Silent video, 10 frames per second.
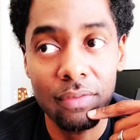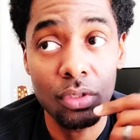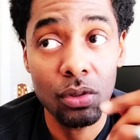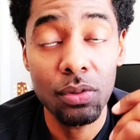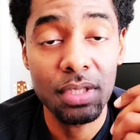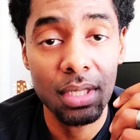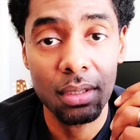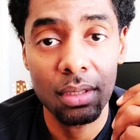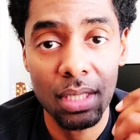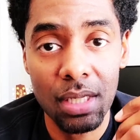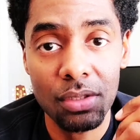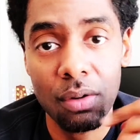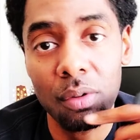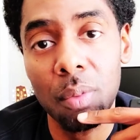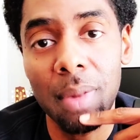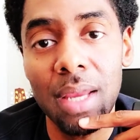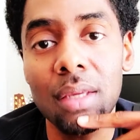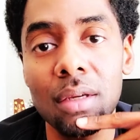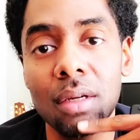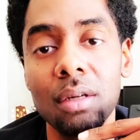using the internal
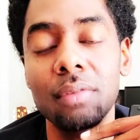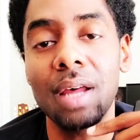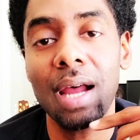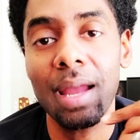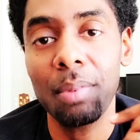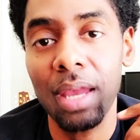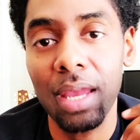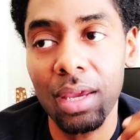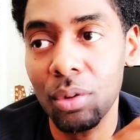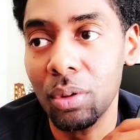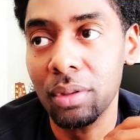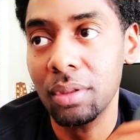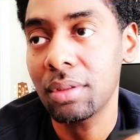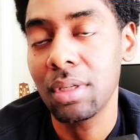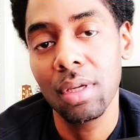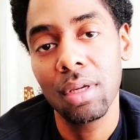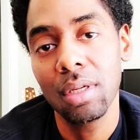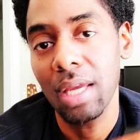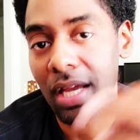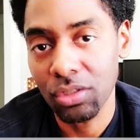mic of the iPad or the
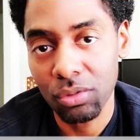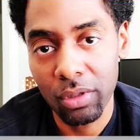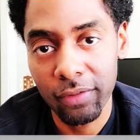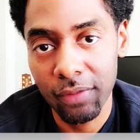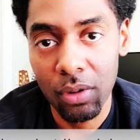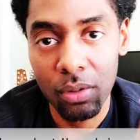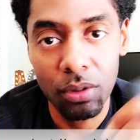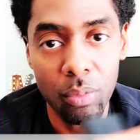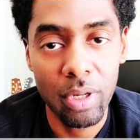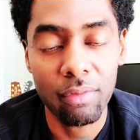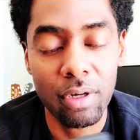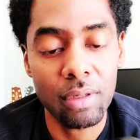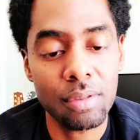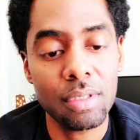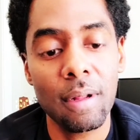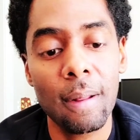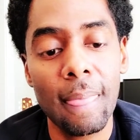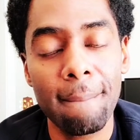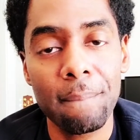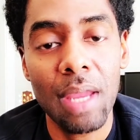Android phone or whatever else.
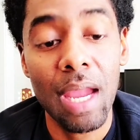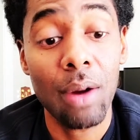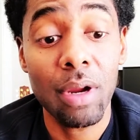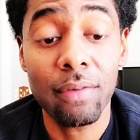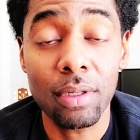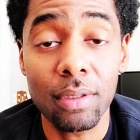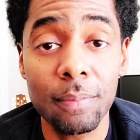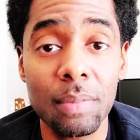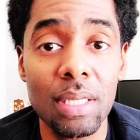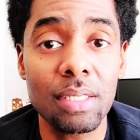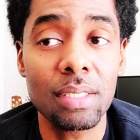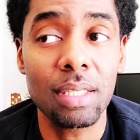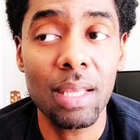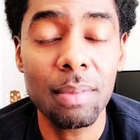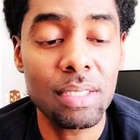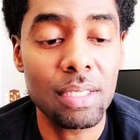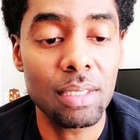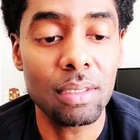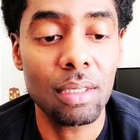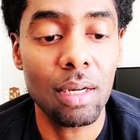However, it's
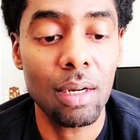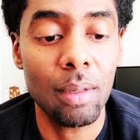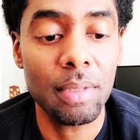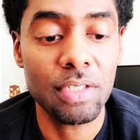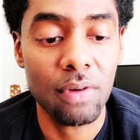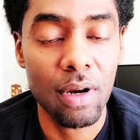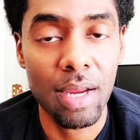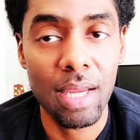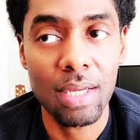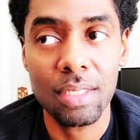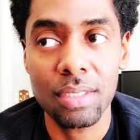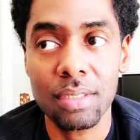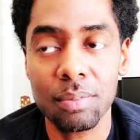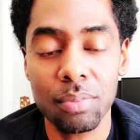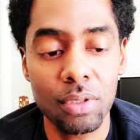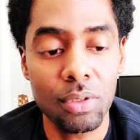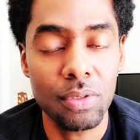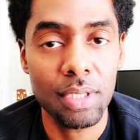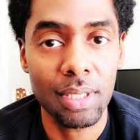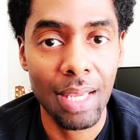limited as far as
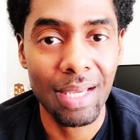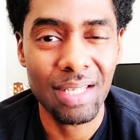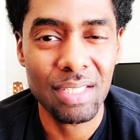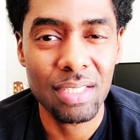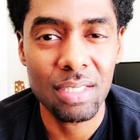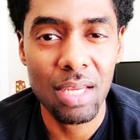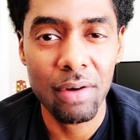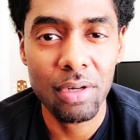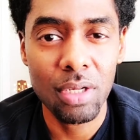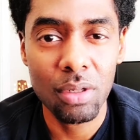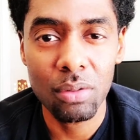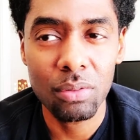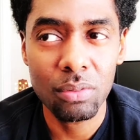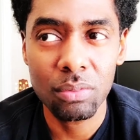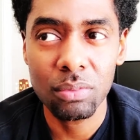producing like a stereo,